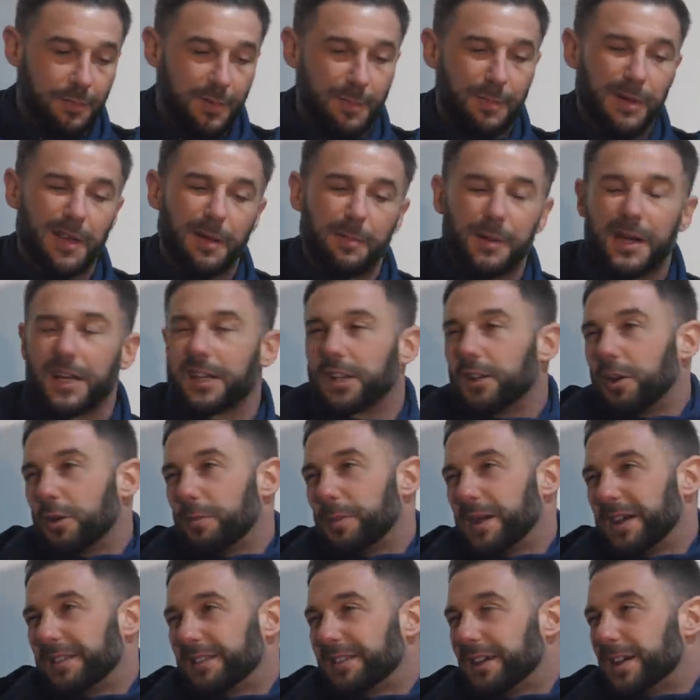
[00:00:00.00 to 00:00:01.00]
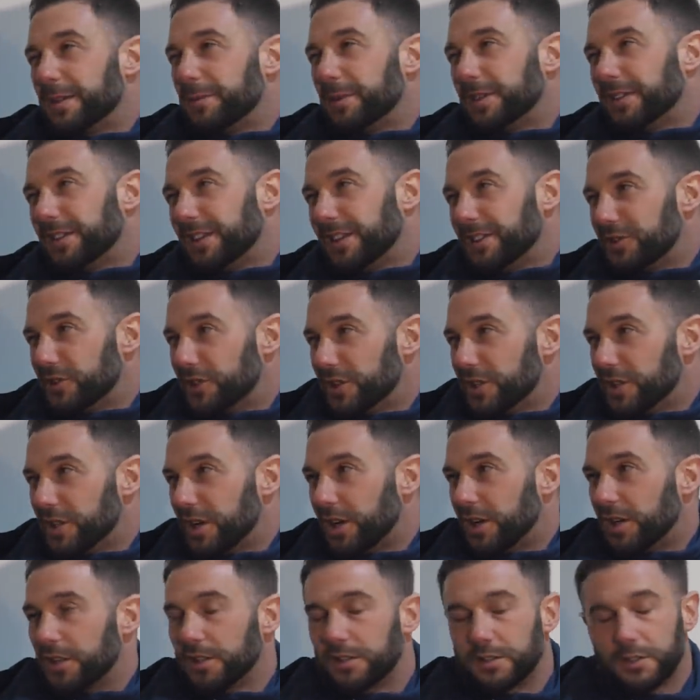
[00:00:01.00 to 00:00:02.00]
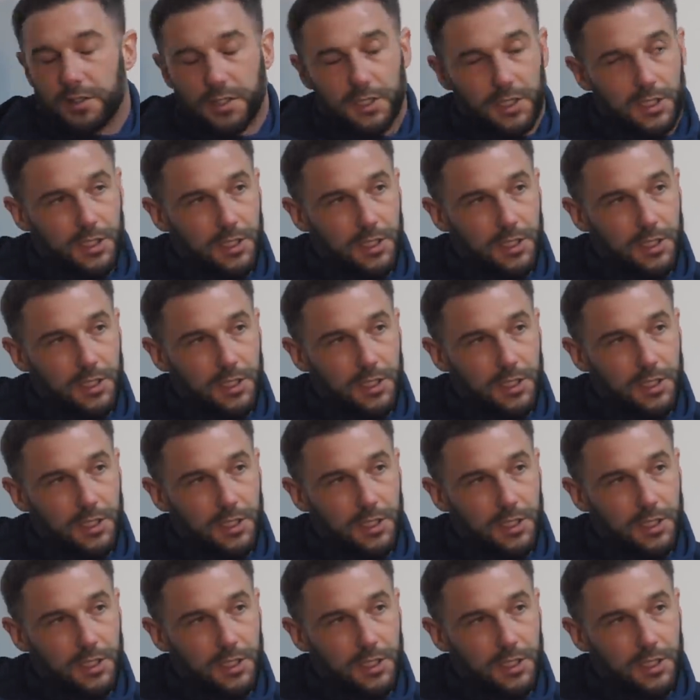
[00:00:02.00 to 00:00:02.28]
a bit of bad luck, bad timing, the injuries that I had,